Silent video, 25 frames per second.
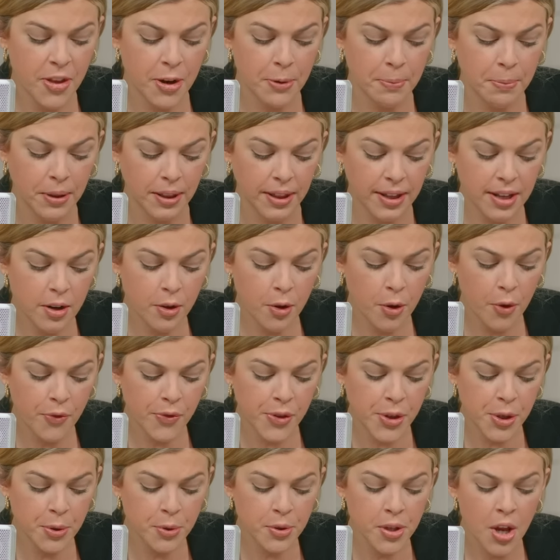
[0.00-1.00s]
their political
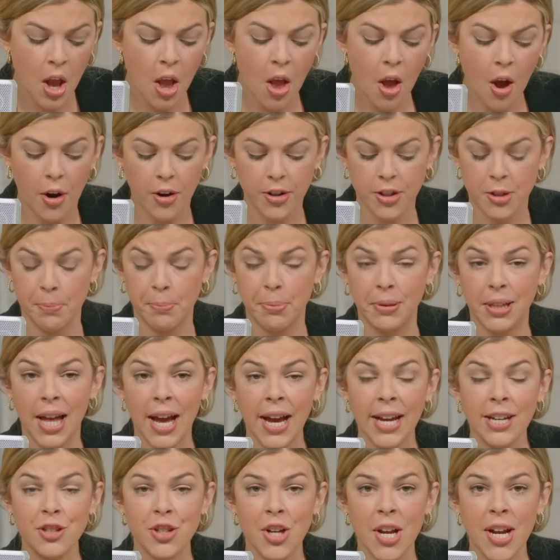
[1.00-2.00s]
views. Our
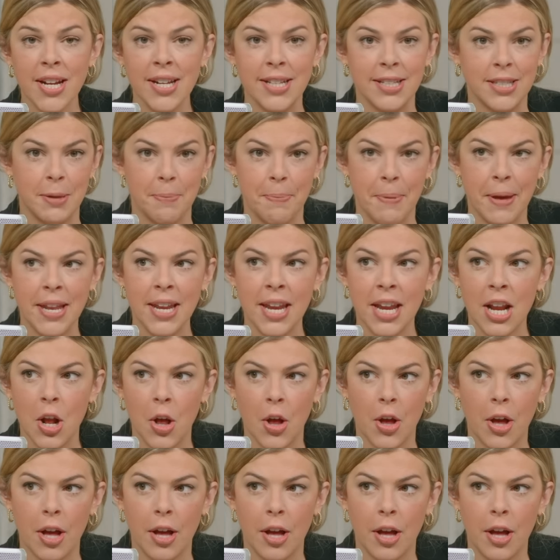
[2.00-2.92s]
supply chain is dependent